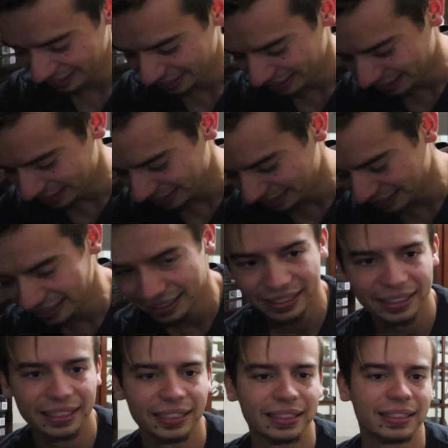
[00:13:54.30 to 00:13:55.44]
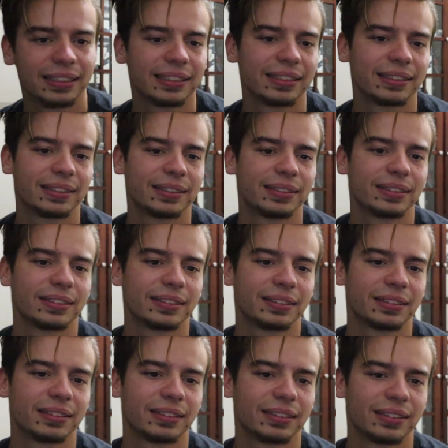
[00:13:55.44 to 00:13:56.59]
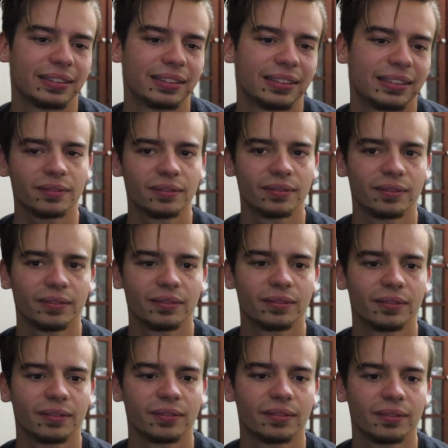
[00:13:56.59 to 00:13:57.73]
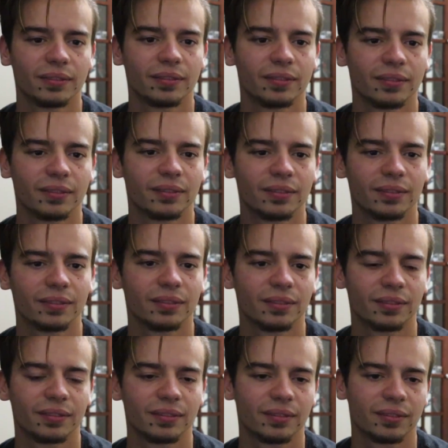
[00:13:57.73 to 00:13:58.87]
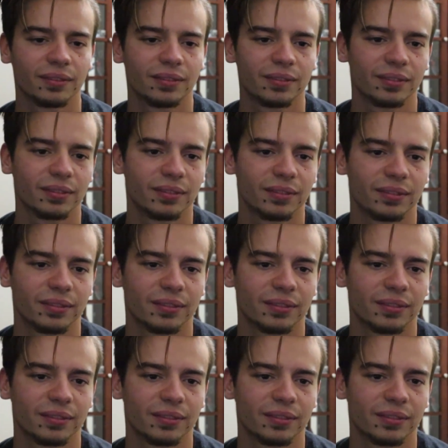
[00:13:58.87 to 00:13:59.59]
(not speaking)